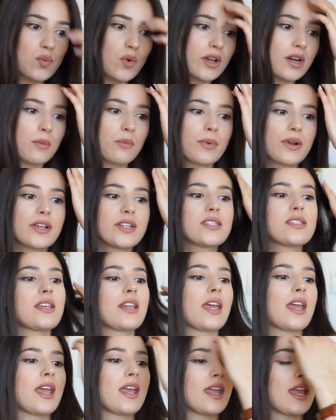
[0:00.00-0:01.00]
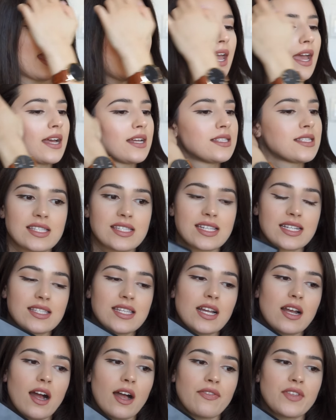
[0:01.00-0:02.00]
what I'm wearing today, and since
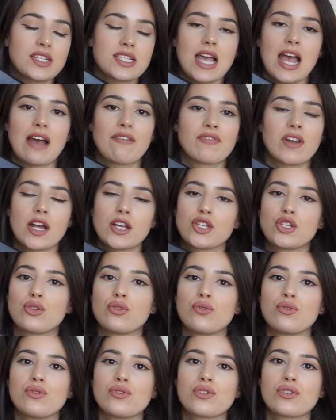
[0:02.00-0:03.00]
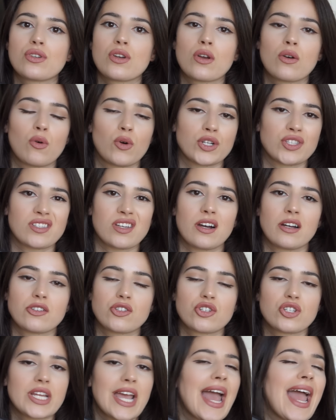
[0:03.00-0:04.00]
I got this, I have not used or
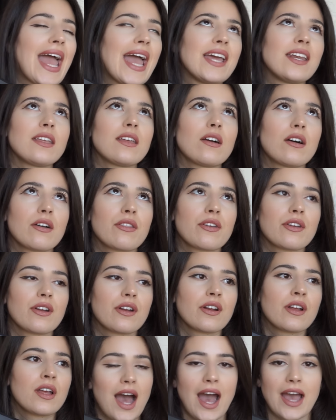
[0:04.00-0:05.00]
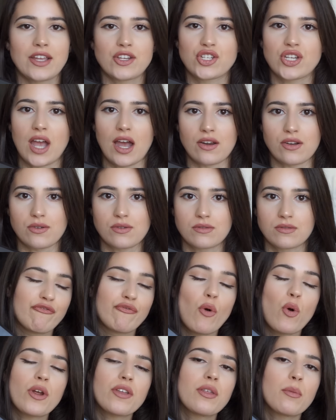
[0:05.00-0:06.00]
touched any other eyeshadow.
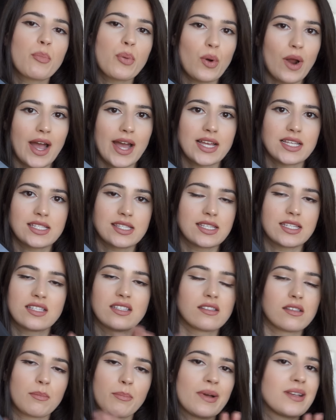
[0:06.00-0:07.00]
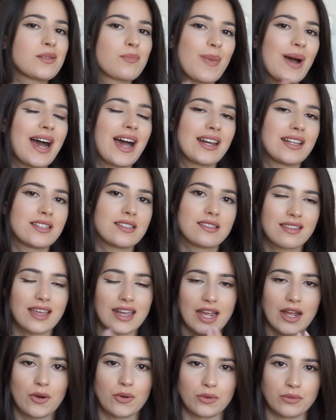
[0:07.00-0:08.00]
For the price, this is the best palette
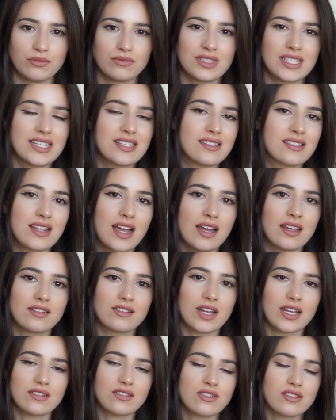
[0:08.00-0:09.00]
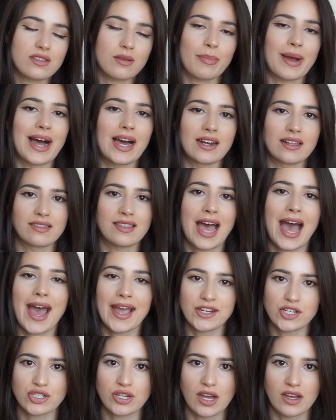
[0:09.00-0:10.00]
that I own. These, not just the palette, the
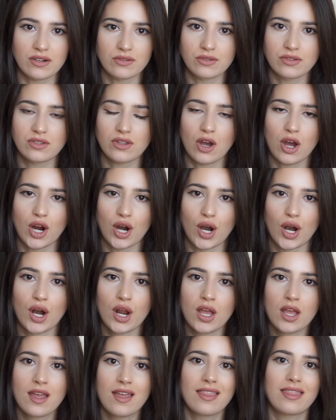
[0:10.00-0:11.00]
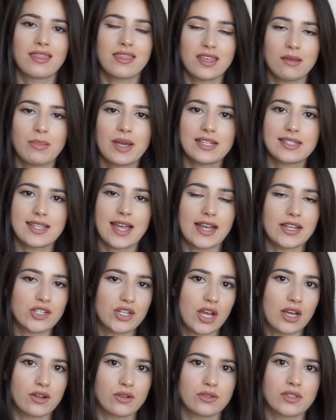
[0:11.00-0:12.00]
eyeshadows are the best
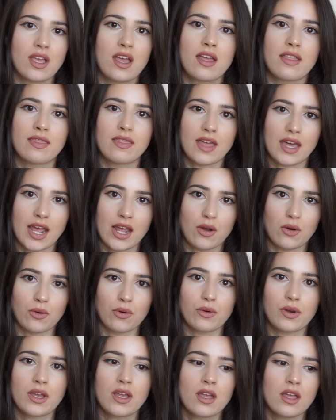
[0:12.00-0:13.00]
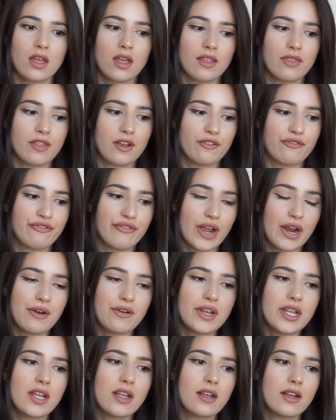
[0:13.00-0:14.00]
eyeshadows that I own. They're
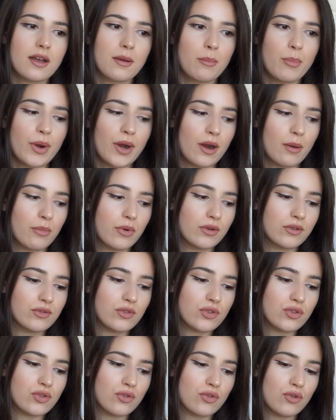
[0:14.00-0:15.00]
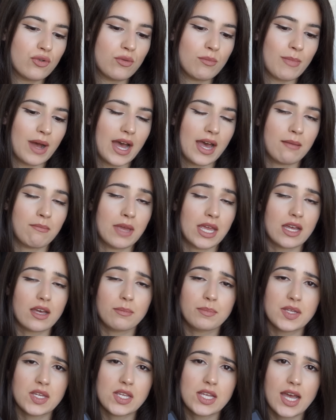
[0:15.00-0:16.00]
very comparable to my
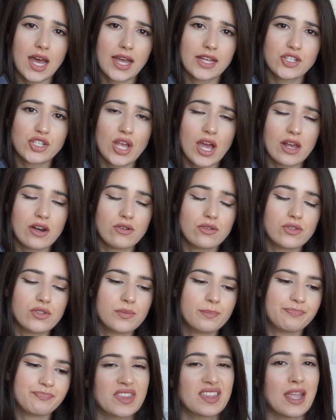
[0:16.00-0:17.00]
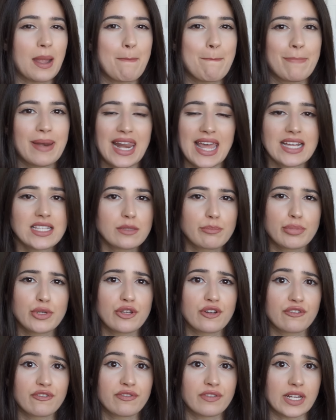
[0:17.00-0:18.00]
Makeup Geek eyeshadows. They blend
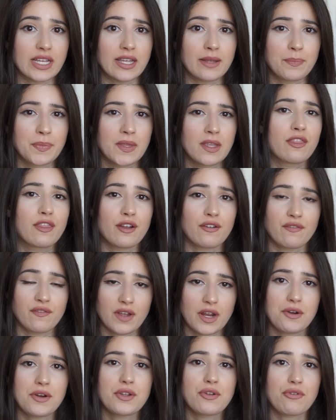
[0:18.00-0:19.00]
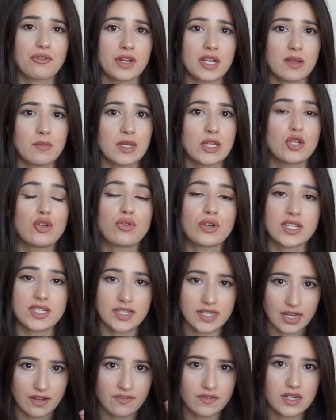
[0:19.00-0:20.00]
beautifully. They're very creamy. You can
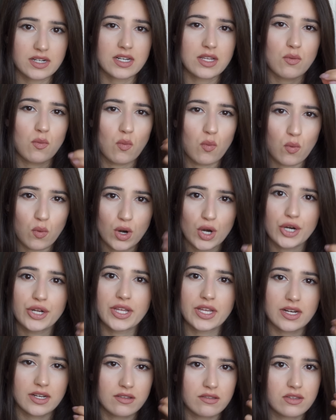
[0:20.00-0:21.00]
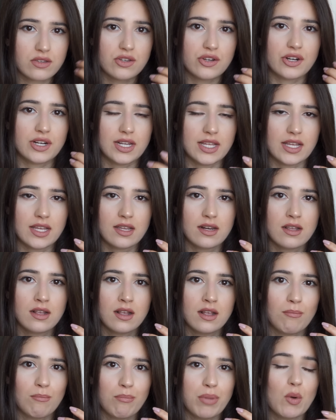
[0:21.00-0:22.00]
definitely work it into your lid,
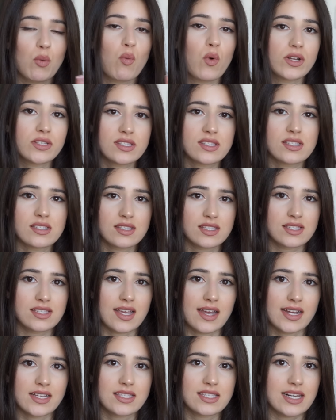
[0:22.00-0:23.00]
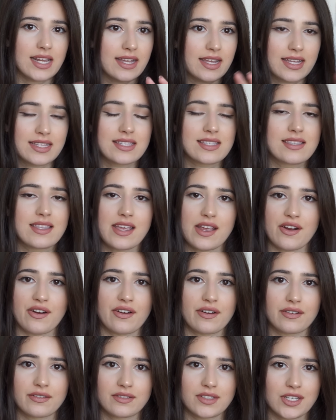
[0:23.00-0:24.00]
but once it sets, like, it's
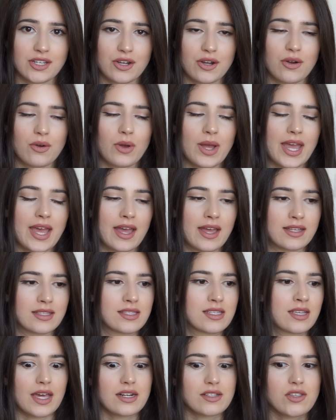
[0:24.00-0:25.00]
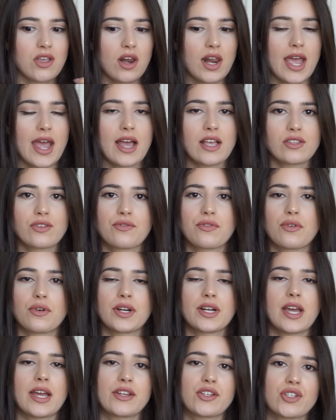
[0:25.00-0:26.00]
there, you know, and that is all I ask for
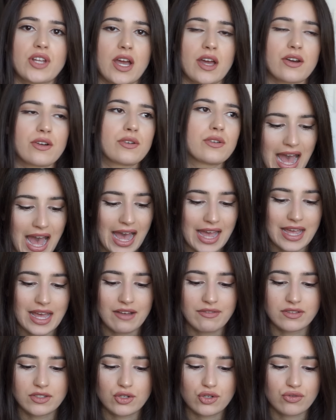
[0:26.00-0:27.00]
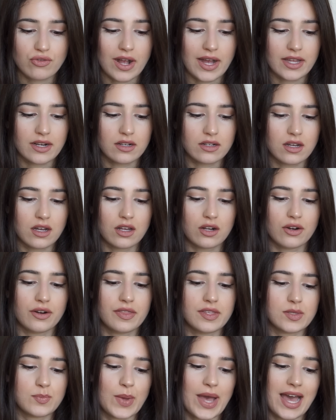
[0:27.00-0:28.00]
in eyeshadow. I haven't tried a color in
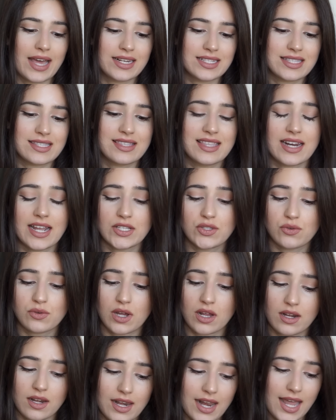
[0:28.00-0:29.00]
this palette that I do not